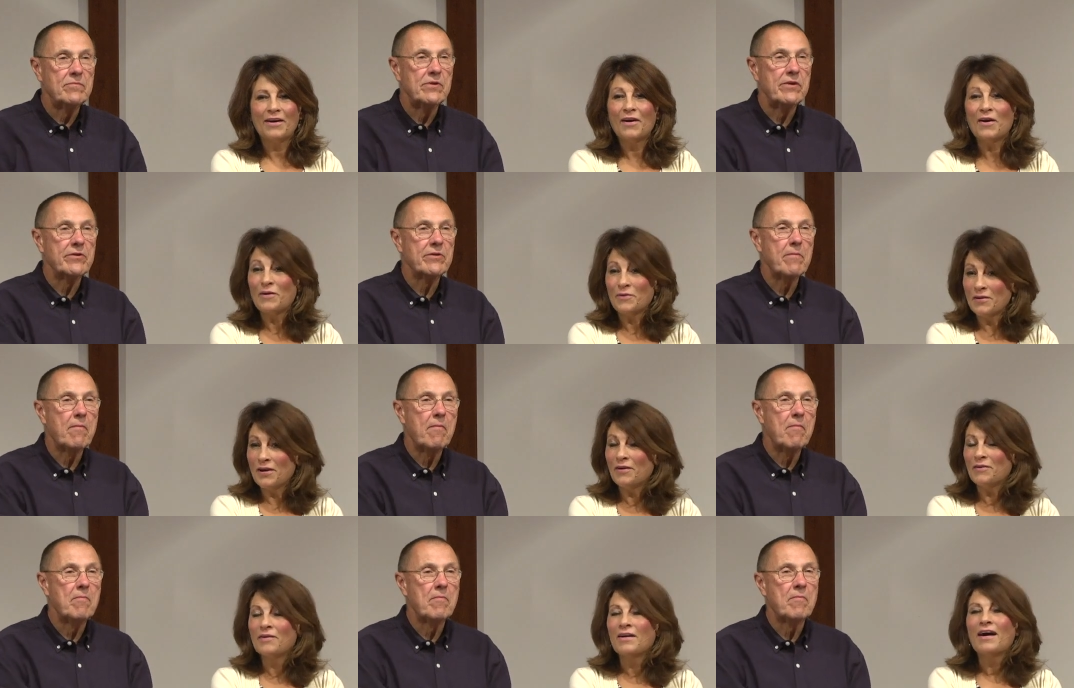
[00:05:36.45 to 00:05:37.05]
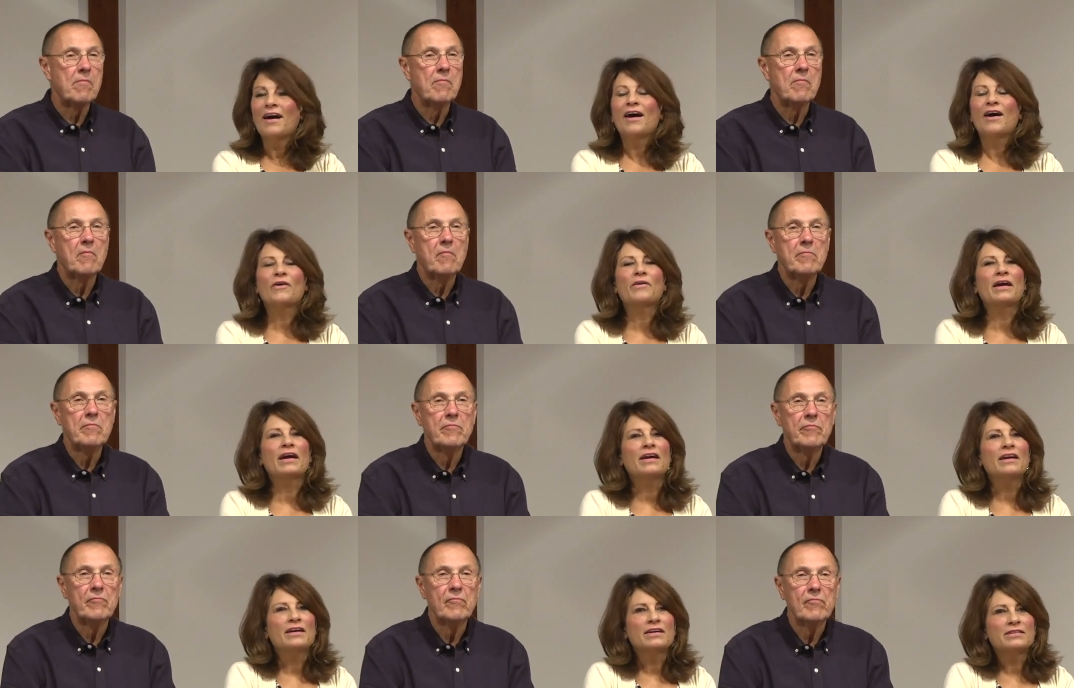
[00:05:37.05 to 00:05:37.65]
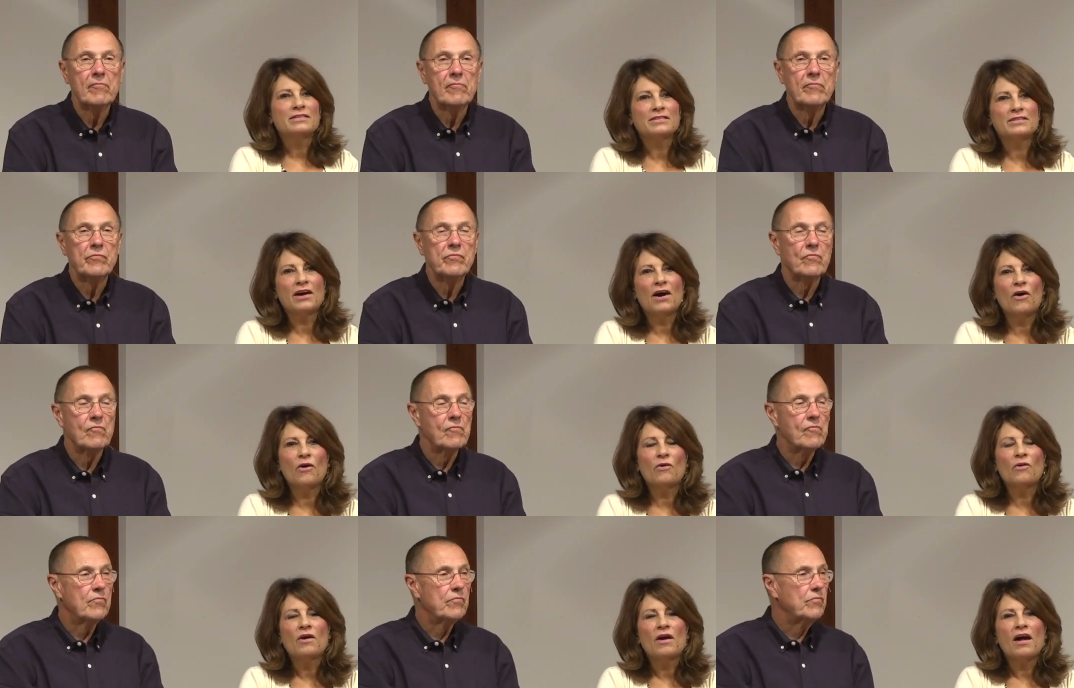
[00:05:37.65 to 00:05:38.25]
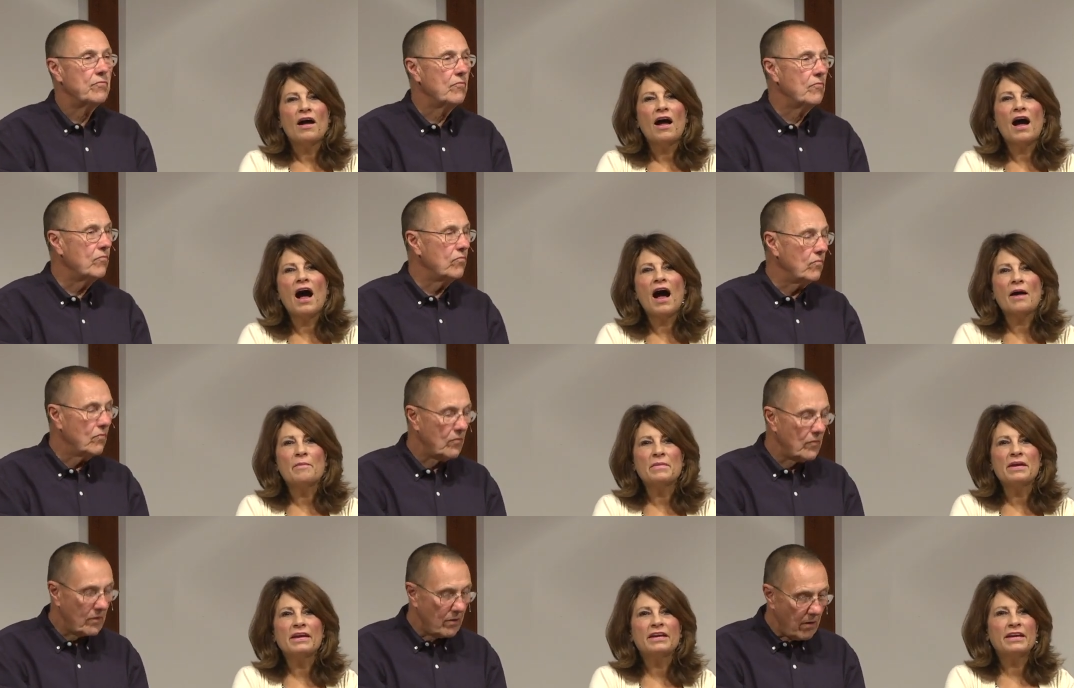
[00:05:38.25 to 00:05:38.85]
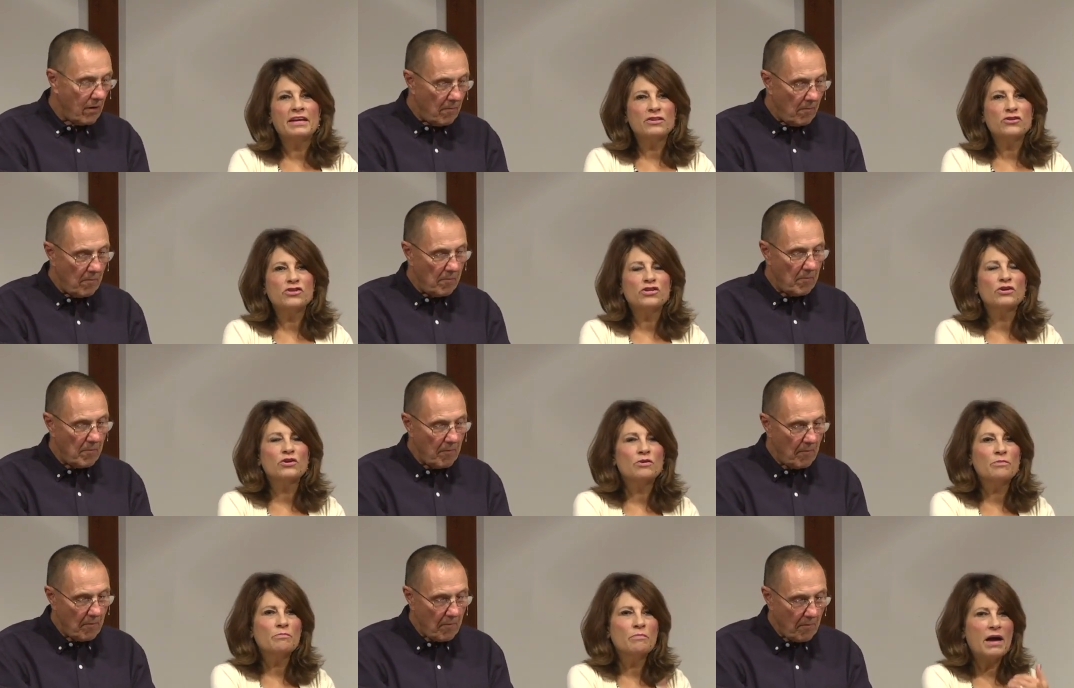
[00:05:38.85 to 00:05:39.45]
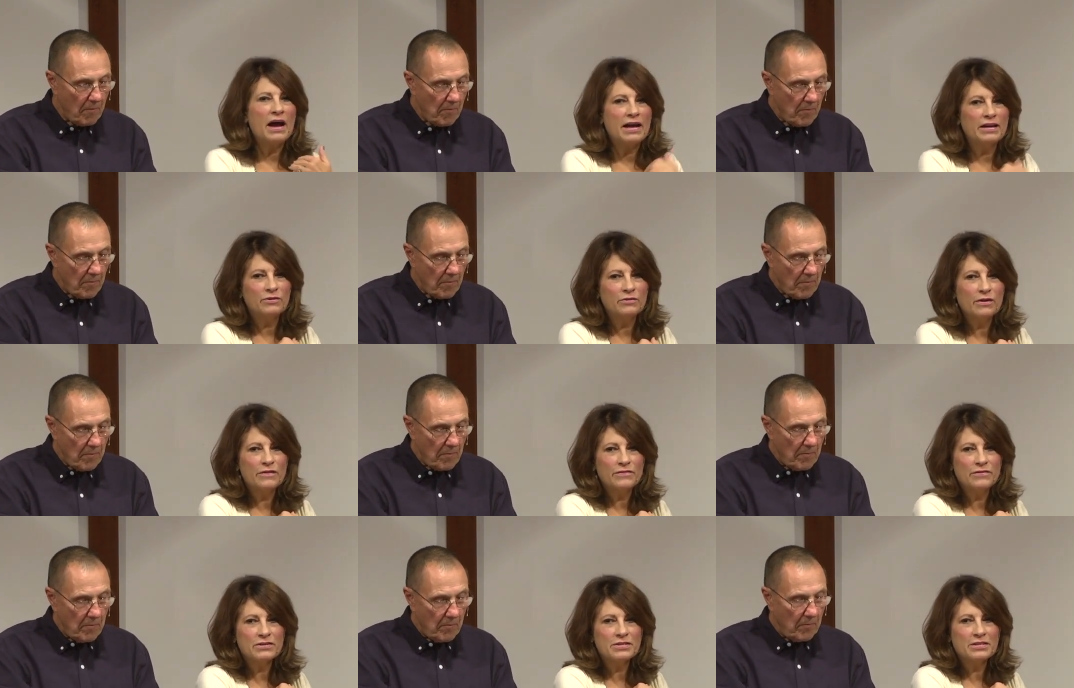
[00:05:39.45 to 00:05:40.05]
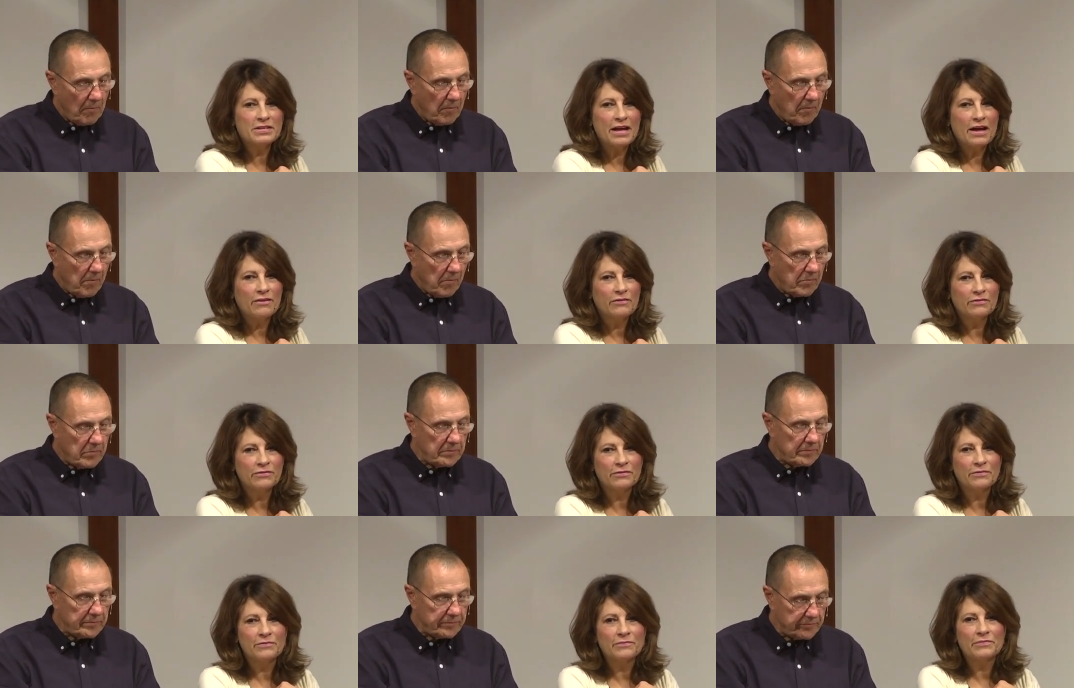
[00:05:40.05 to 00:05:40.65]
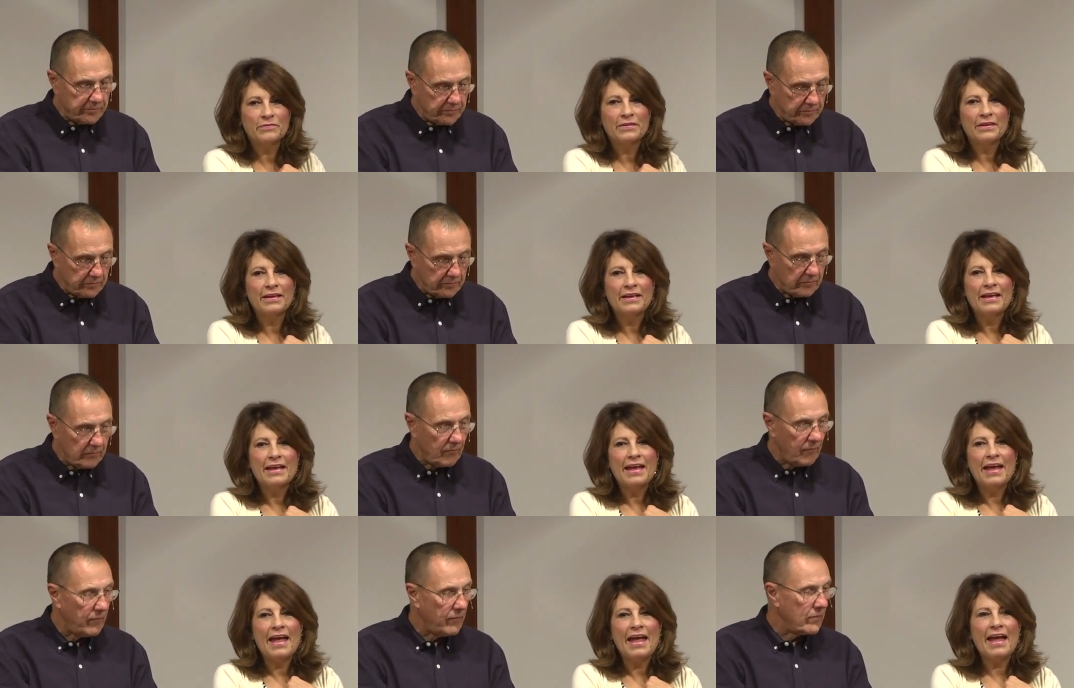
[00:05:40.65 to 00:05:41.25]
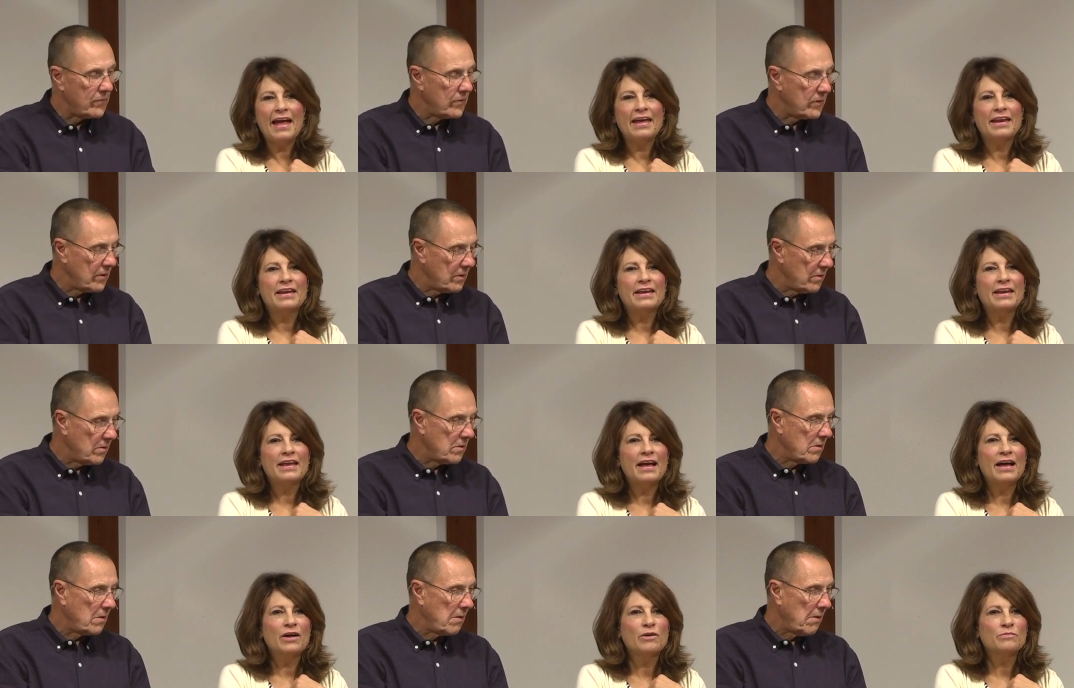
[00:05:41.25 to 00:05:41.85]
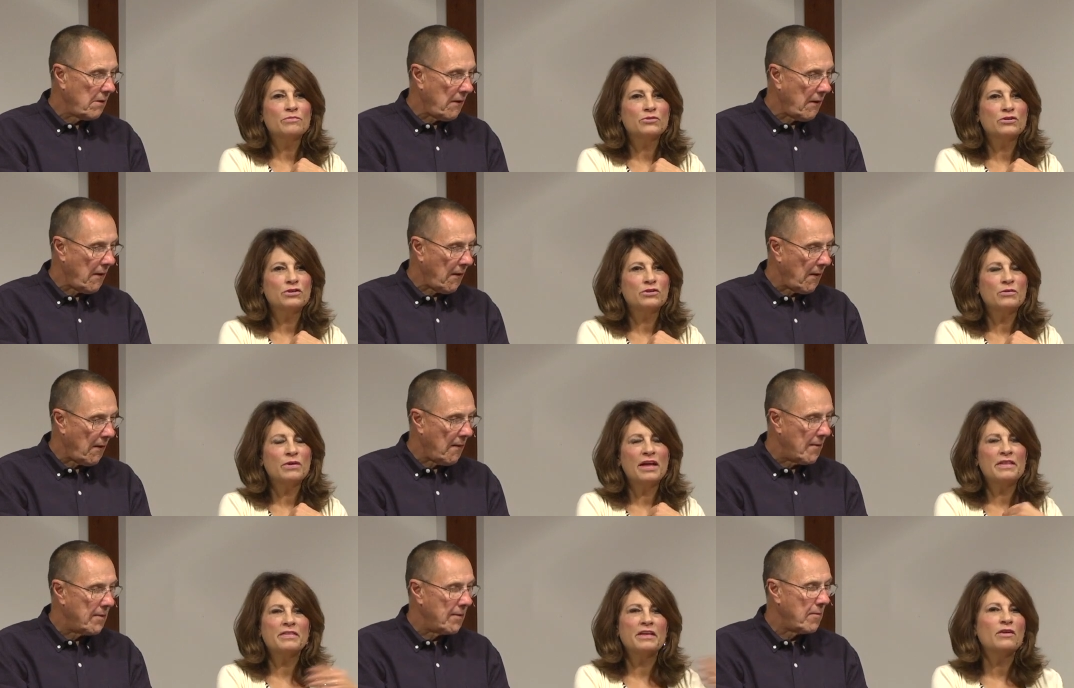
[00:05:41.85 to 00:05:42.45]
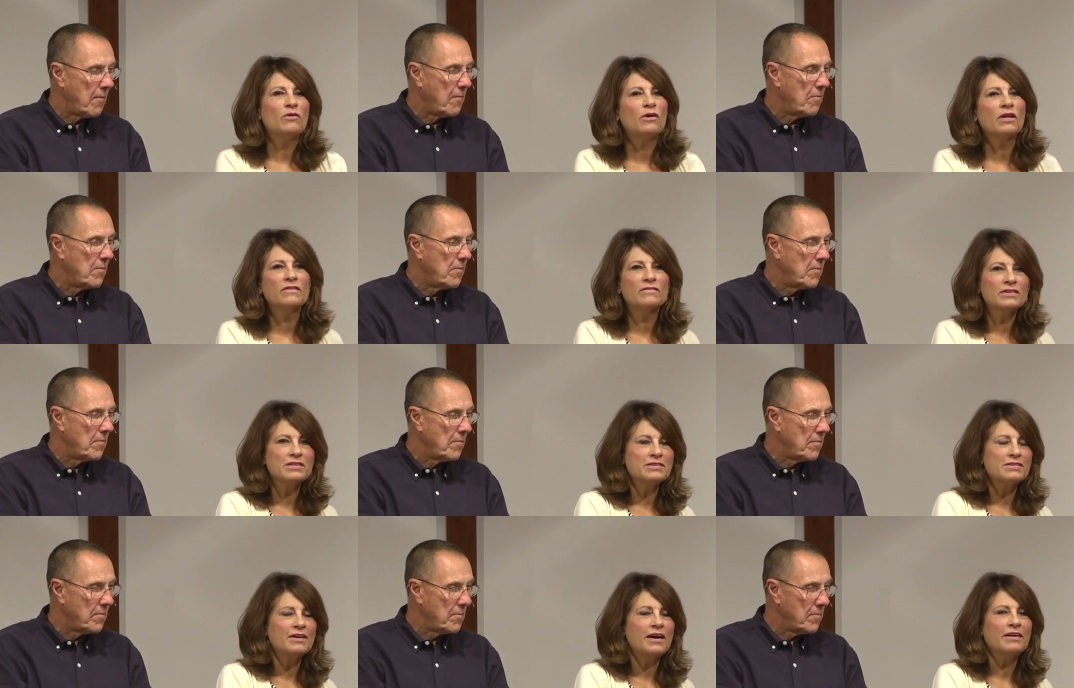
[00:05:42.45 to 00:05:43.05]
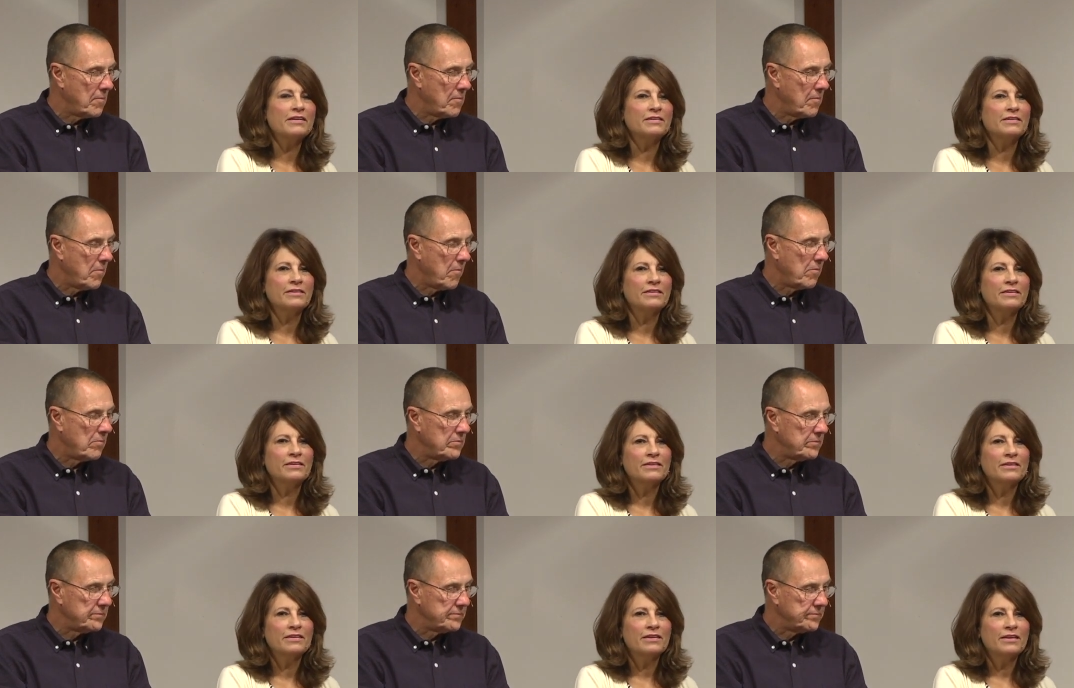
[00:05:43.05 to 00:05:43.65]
Speaker 1: Oh no. Okay. So um, it gets your mind off yourself, and it helps you. And then all of a sudden